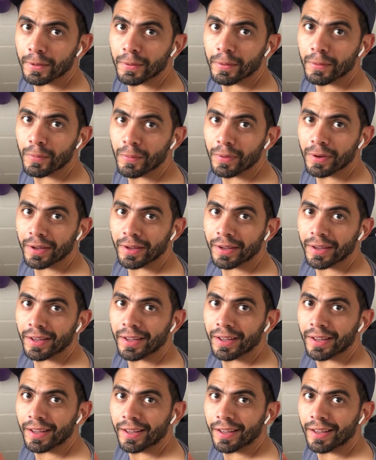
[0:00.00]
Why you're in my
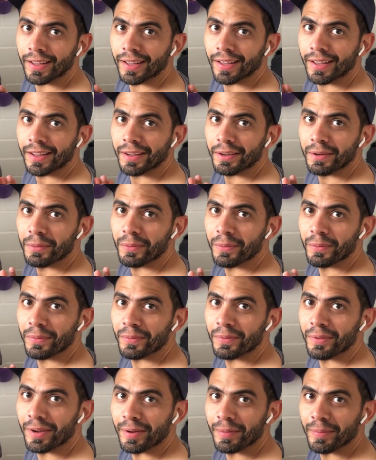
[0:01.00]
house.
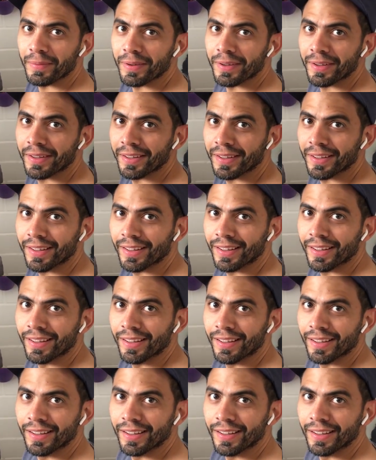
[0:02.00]
Why? People don't know that yet.